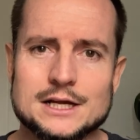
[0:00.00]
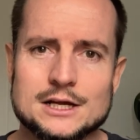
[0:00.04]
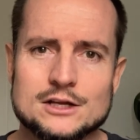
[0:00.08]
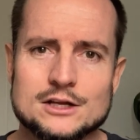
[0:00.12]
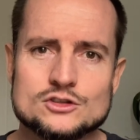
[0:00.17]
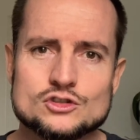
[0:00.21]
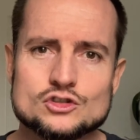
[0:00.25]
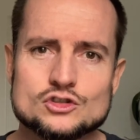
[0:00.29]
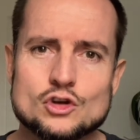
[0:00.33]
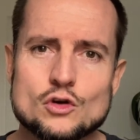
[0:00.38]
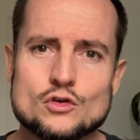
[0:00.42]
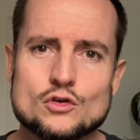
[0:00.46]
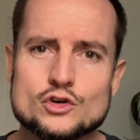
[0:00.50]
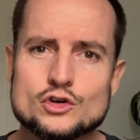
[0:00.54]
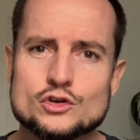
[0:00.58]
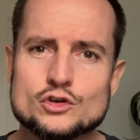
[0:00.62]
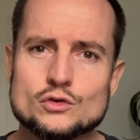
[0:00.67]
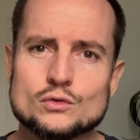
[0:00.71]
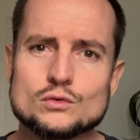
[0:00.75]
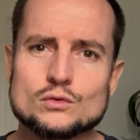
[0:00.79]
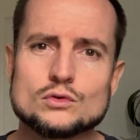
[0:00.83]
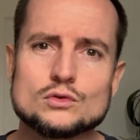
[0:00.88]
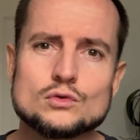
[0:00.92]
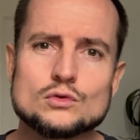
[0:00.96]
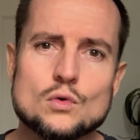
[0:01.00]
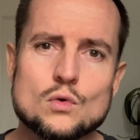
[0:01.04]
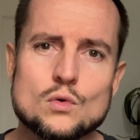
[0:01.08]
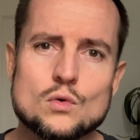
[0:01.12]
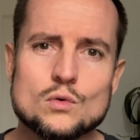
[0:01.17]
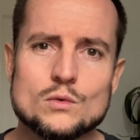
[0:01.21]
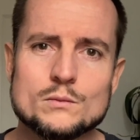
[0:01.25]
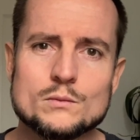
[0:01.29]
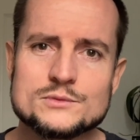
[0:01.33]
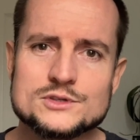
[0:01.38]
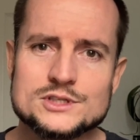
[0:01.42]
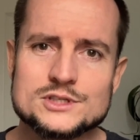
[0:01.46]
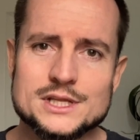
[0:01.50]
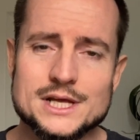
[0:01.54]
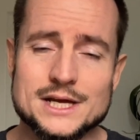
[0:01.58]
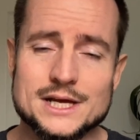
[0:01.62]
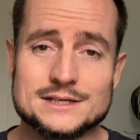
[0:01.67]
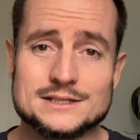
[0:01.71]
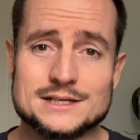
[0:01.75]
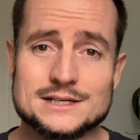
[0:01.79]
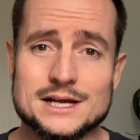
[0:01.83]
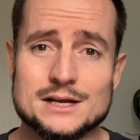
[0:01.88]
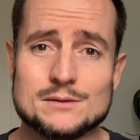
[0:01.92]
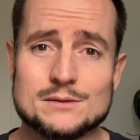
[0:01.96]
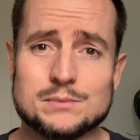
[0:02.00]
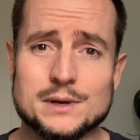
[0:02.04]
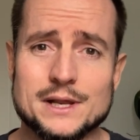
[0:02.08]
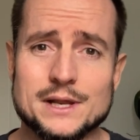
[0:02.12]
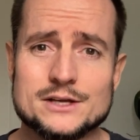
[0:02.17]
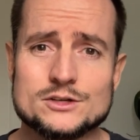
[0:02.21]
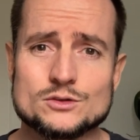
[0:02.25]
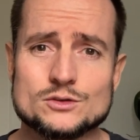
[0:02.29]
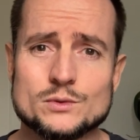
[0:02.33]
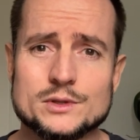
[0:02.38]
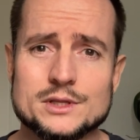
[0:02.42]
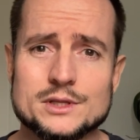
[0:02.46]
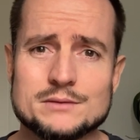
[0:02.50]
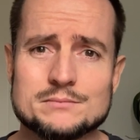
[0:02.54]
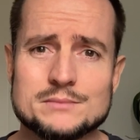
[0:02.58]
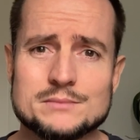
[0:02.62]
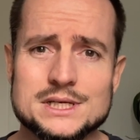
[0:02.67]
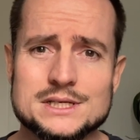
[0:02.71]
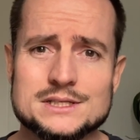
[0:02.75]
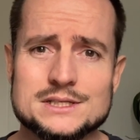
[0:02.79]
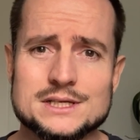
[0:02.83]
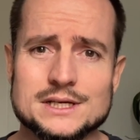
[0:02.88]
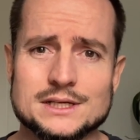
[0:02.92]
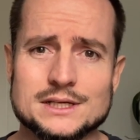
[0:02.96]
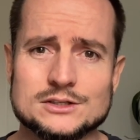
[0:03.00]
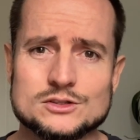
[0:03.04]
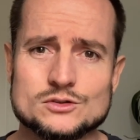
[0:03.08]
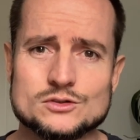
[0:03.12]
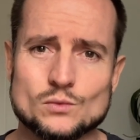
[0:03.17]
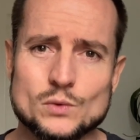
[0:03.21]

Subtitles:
social norms that take place within meetings,